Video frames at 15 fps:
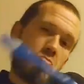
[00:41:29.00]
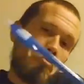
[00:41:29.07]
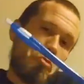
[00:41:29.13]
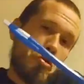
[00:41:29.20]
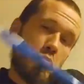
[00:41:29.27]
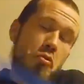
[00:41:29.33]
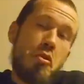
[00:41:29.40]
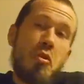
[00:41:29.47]

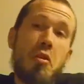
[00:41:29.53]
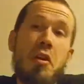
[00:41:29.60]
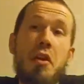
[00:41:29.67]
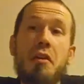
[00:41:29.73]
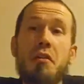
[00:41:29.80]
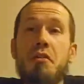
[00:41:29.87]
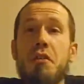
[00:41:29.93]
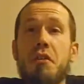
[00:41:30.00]
depending on how
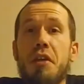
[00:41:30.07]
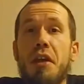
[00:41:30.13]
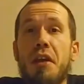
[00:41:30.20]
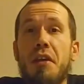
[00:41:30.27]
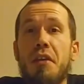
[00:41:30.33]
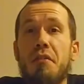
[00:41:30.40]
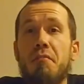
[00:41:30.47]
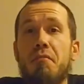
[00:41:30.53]
you look
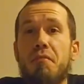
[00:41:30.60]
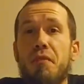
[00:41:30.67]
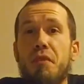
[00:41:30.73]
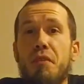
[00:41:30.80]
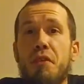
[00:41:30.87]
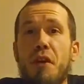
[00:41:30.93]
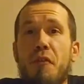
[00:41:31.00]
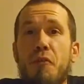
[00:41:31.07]
at it,
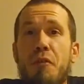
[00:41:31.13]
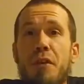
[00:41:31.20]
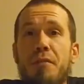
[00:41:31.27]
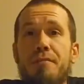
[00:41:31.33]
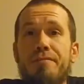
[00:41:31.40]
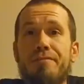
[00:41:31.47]
government